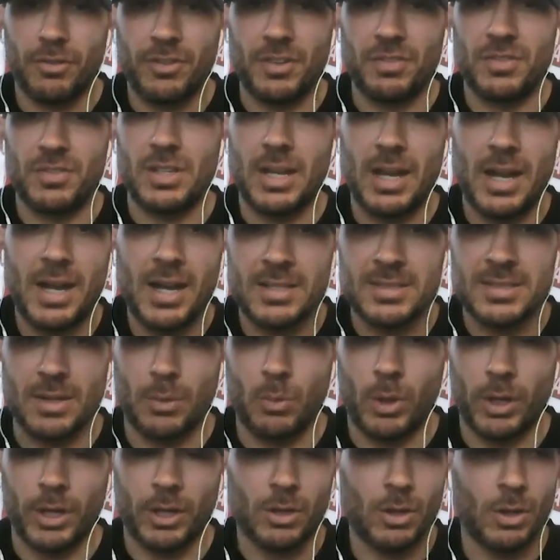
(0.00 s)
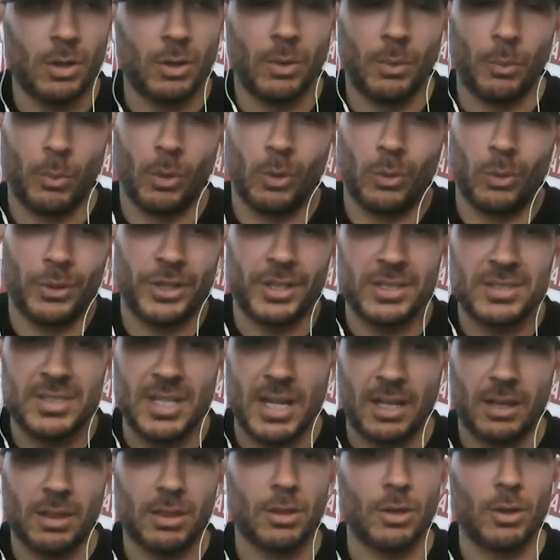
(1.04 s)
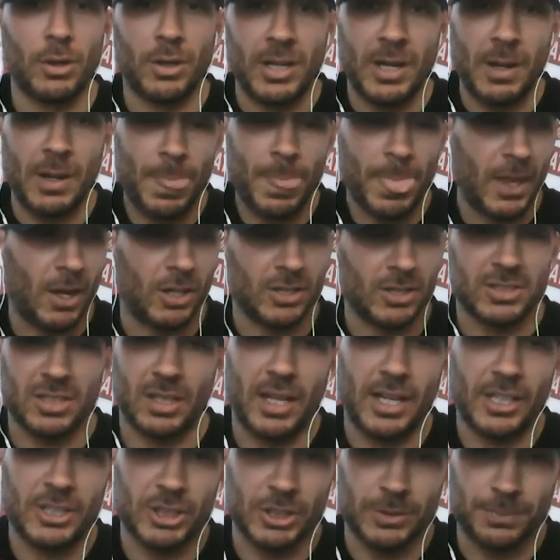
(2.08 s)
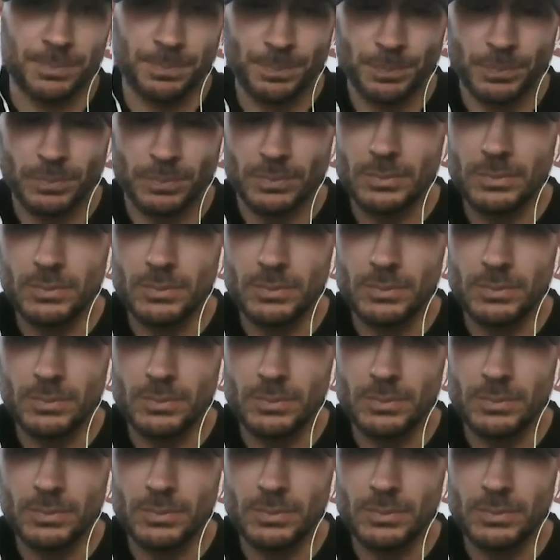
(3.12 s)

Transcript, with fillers: 50 guys that want to go, and we're only going to take 30 on selection